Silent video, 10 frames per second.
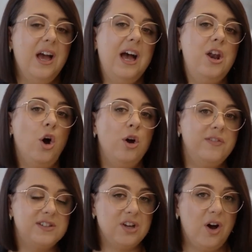And
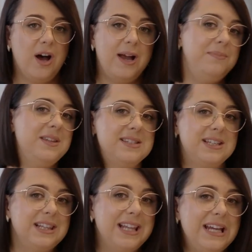over time, this
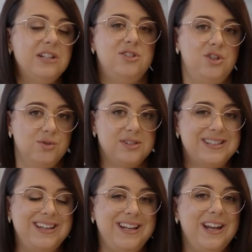can lead to your
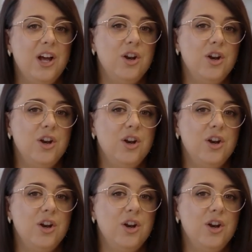skin